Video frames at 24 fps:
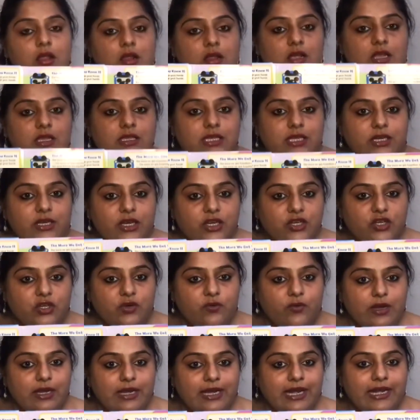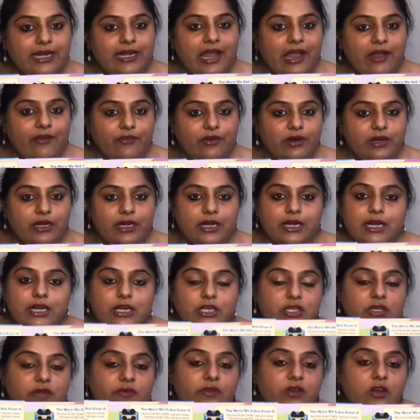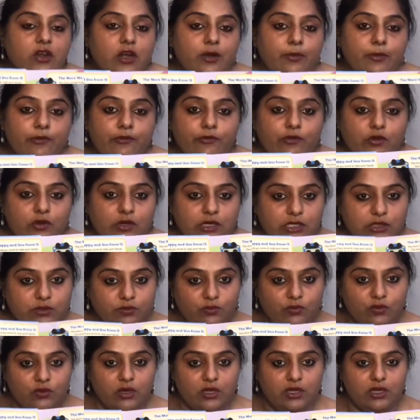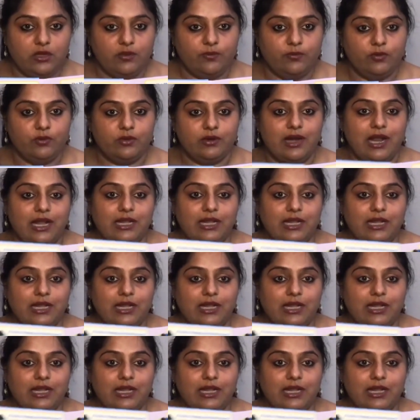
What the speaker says: concentration will get diverted and she will not be focused more on the book,